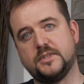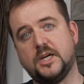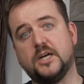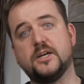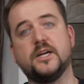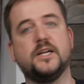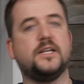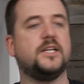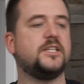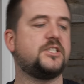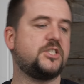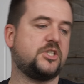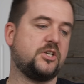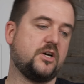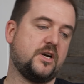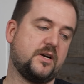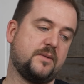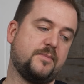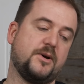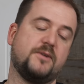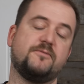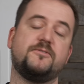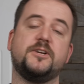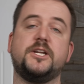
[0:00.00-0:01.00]
All right, let's talk
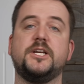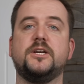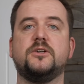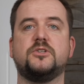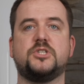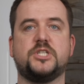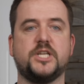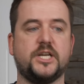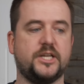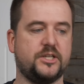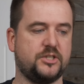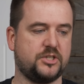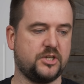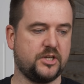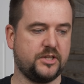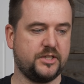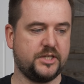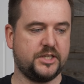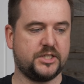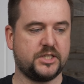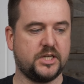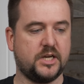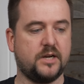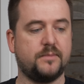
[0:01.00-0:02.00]
about video settings on
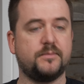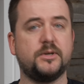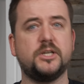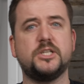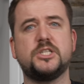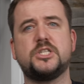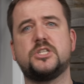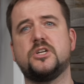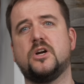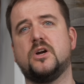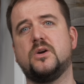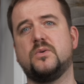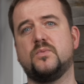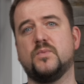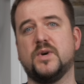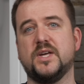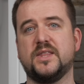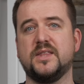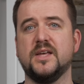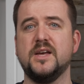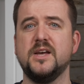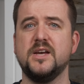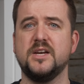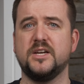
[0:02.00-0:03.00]
these. And I'm gonna start
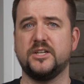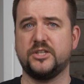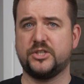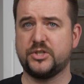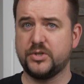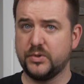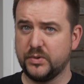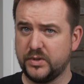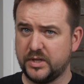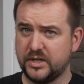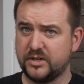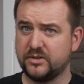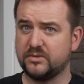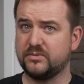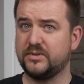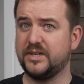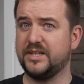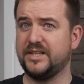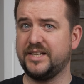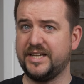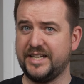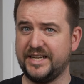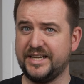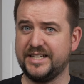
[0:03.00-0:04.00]
with two that are
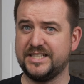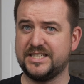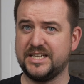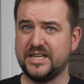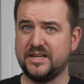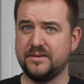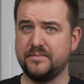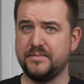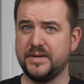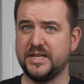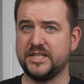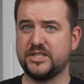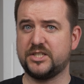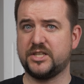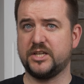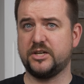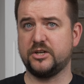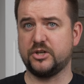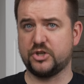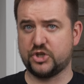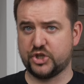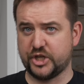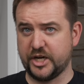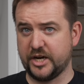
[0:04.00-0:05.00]
really easy to miss that
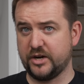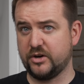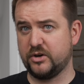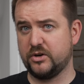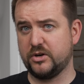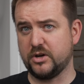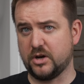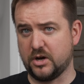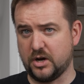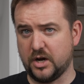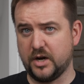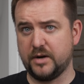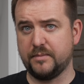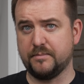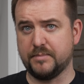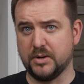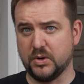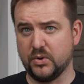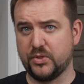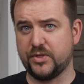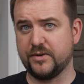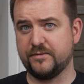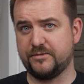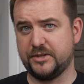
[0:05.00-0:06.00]
are shared on
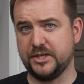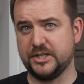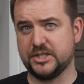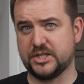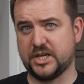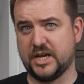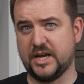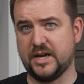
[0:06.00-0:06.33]
both of these